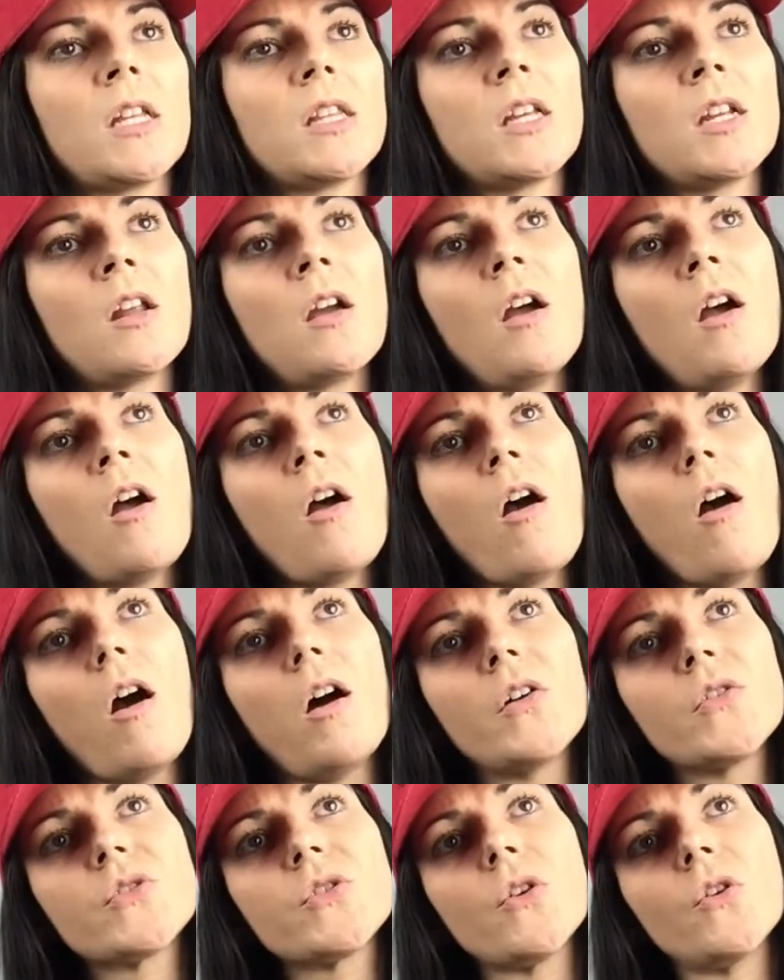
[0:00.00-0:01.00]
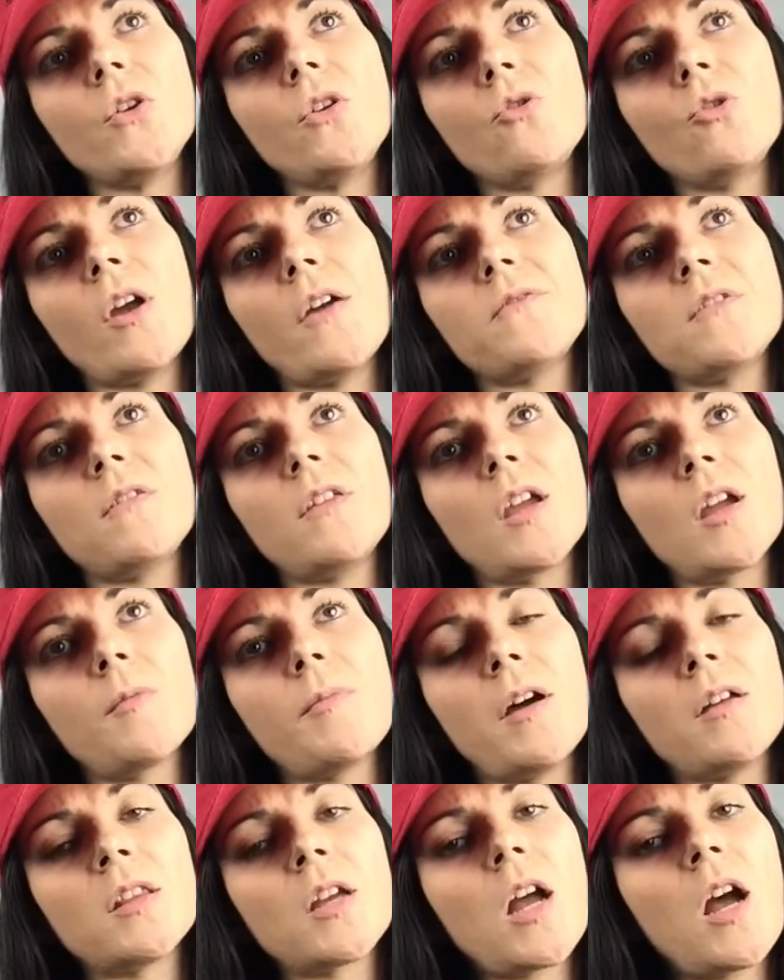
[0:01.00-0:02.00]
And then also you have to think
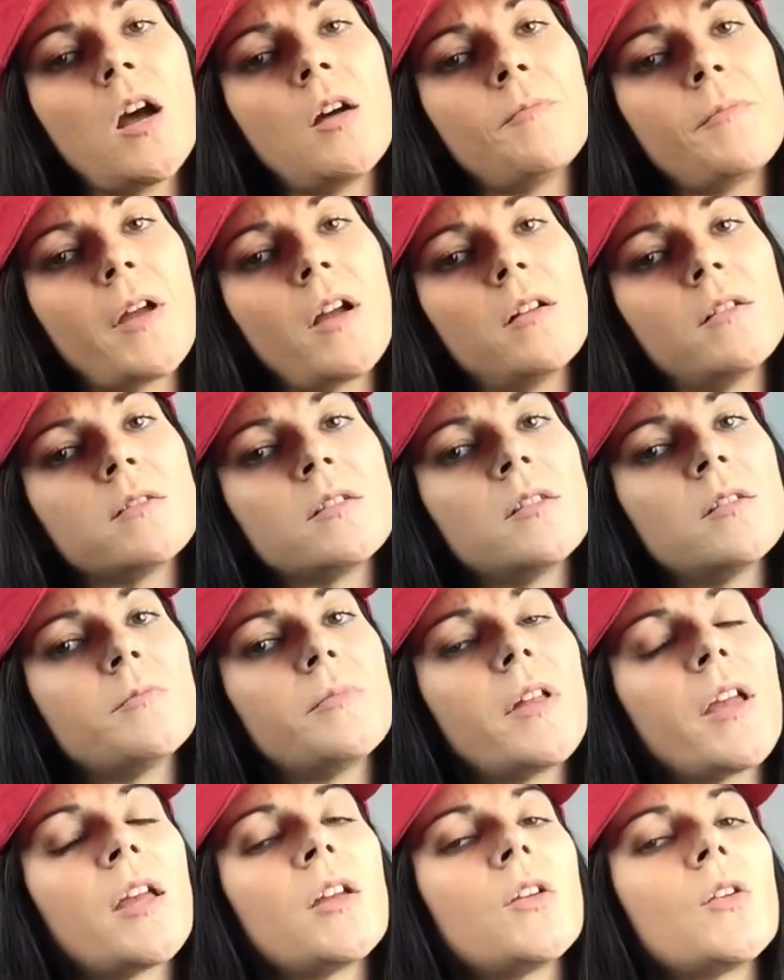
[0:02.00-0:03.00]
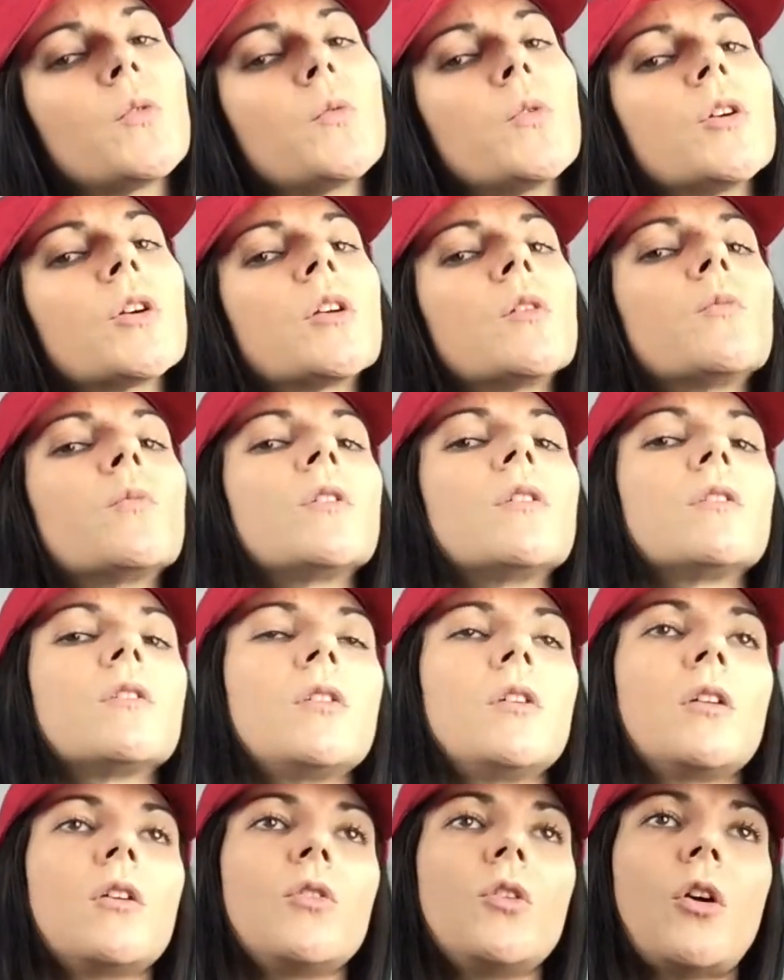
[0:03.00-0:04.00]
about the compounds in the plant you're working
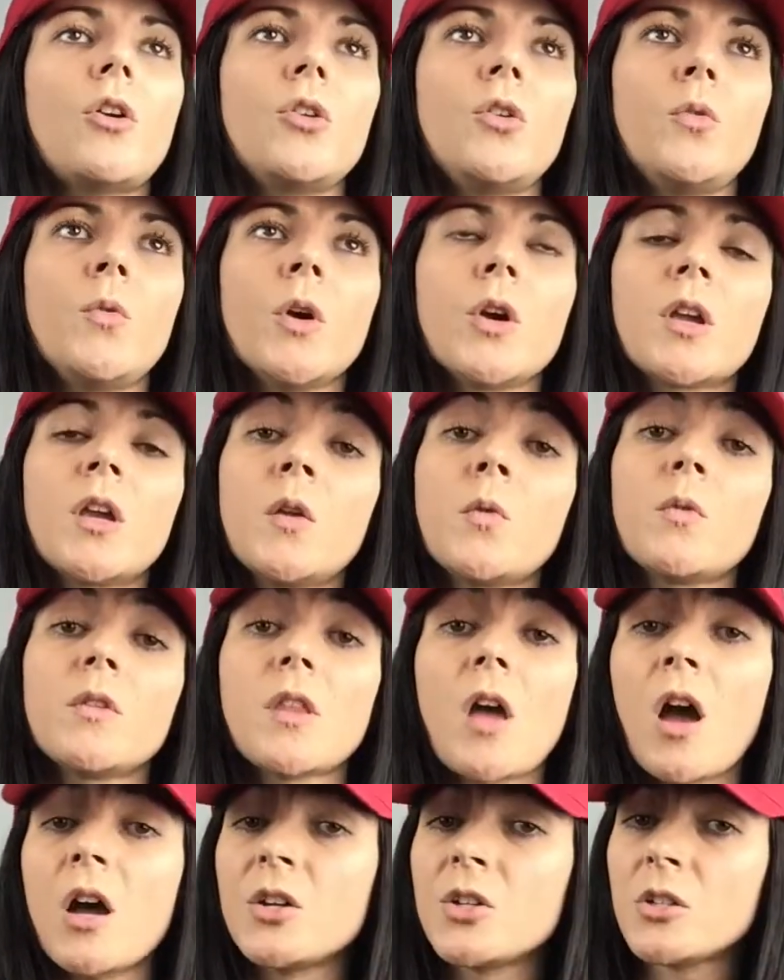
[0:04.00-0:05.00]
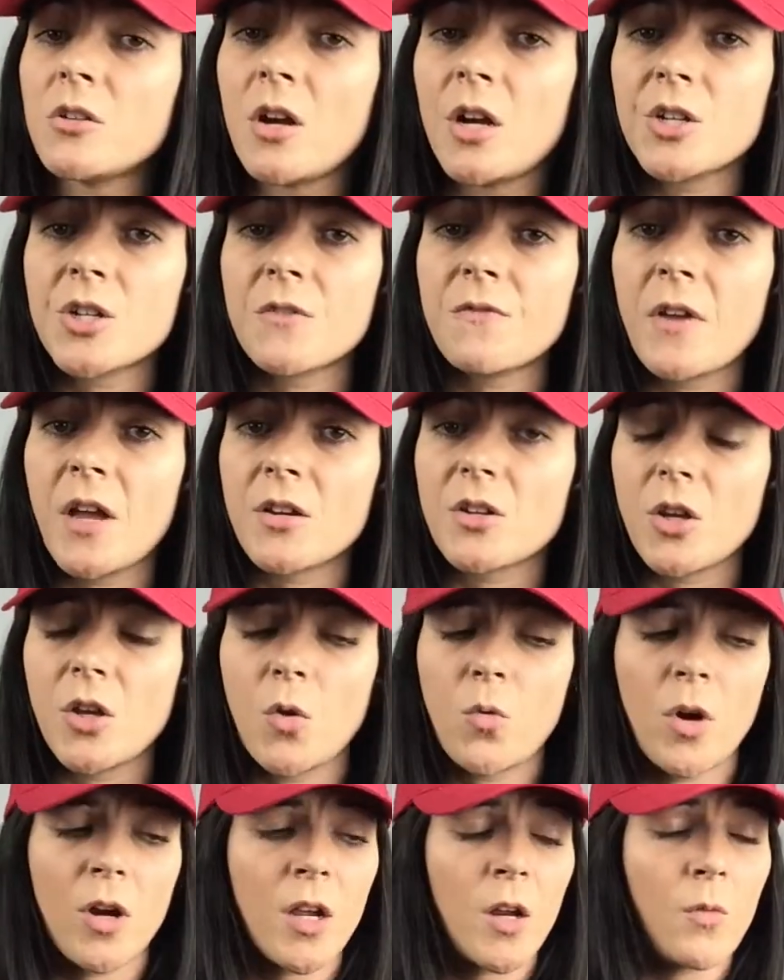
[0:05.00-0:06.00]
with. Are you working with the entourage effect? Are you
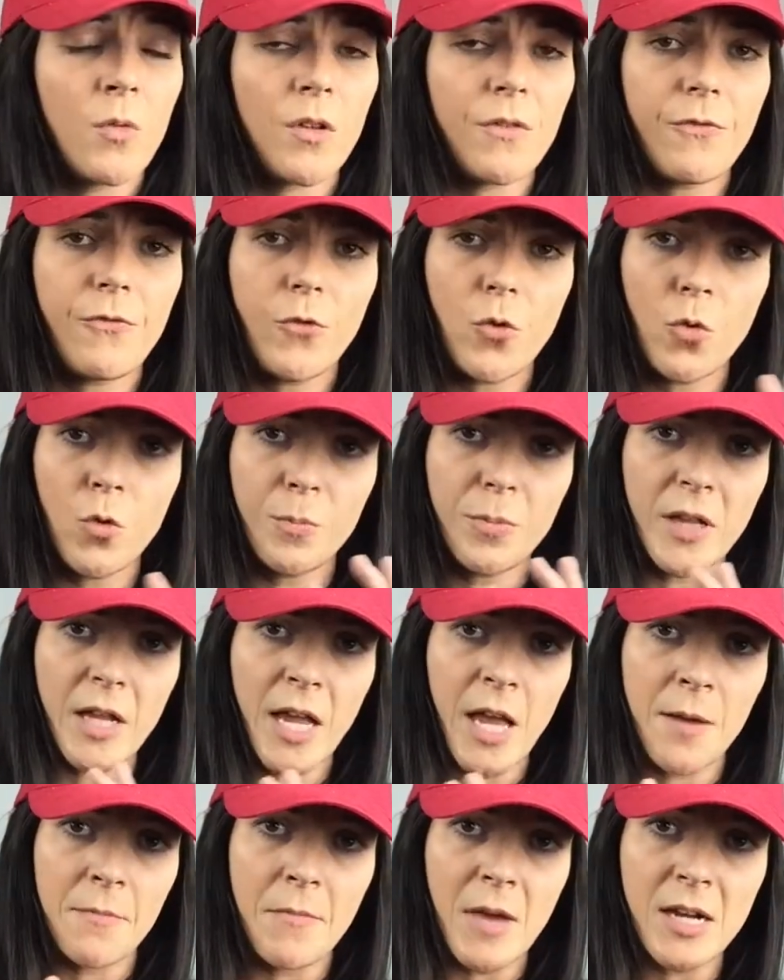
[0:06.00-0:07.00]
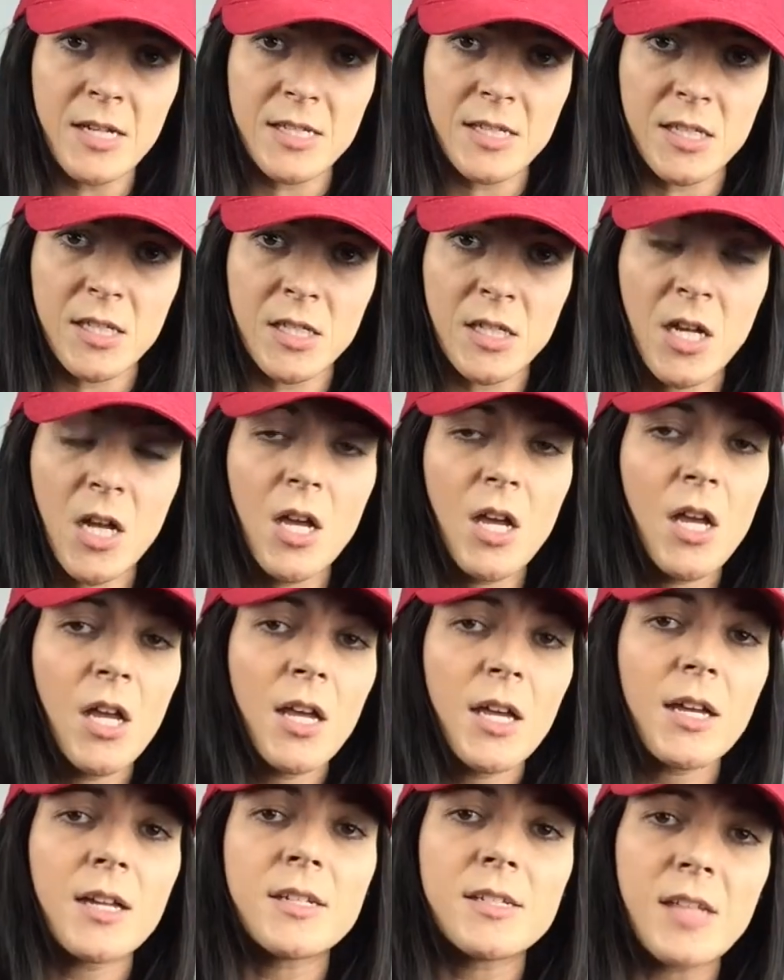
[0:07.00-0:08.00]
working with full plant medicine?
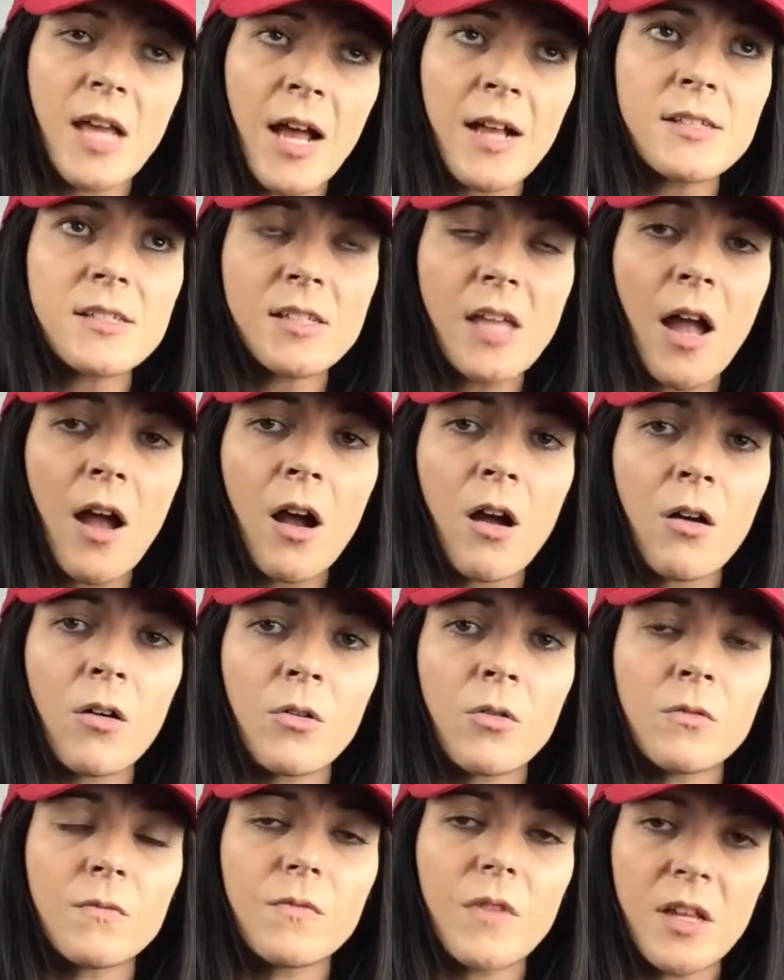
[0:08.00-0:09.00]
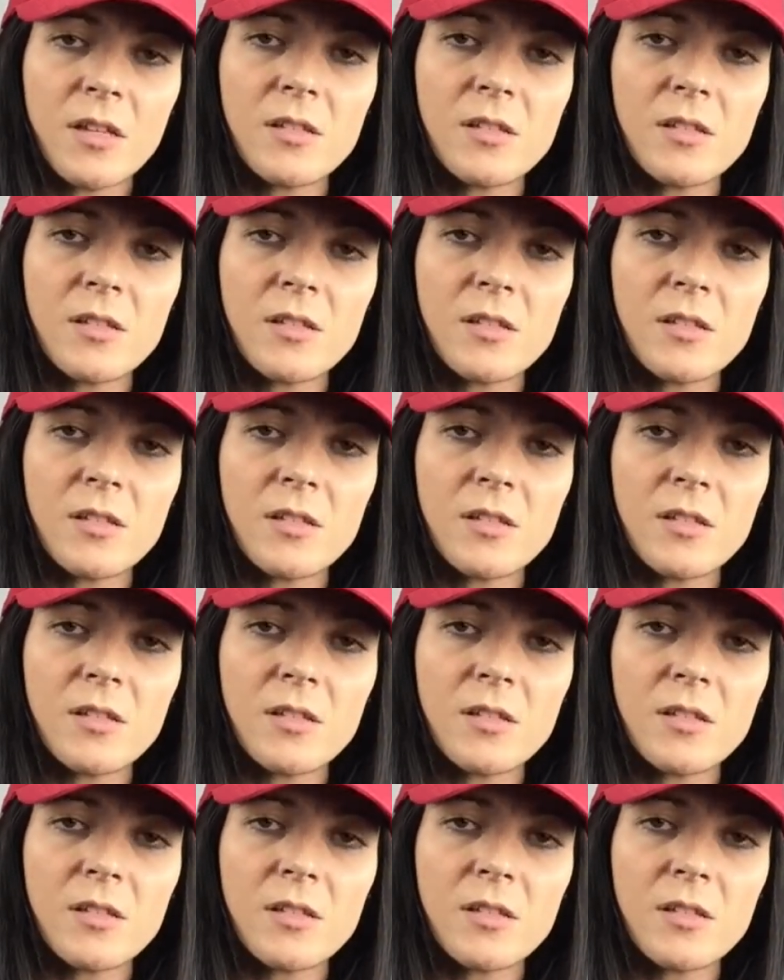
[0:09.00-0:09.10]
Because that's how